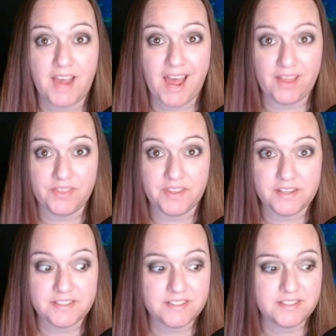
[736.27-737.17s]
at
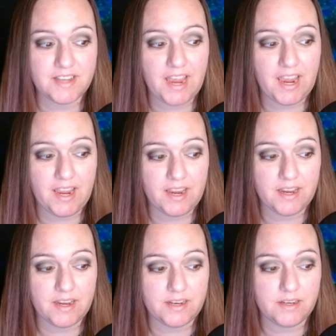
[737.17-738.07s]
this,
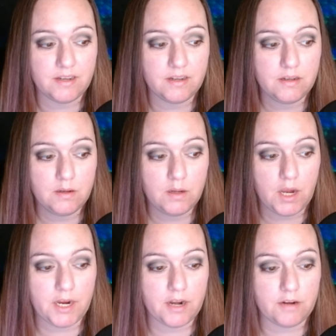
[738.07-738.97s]
and
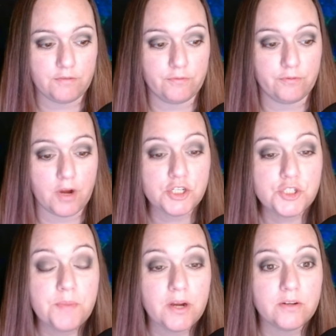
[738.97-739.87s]
I got a fresh
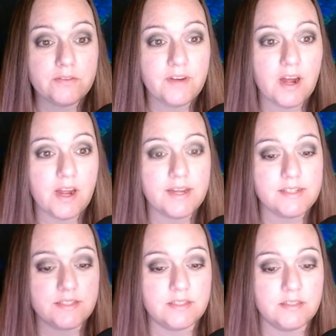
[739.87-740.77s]
pair of eyes,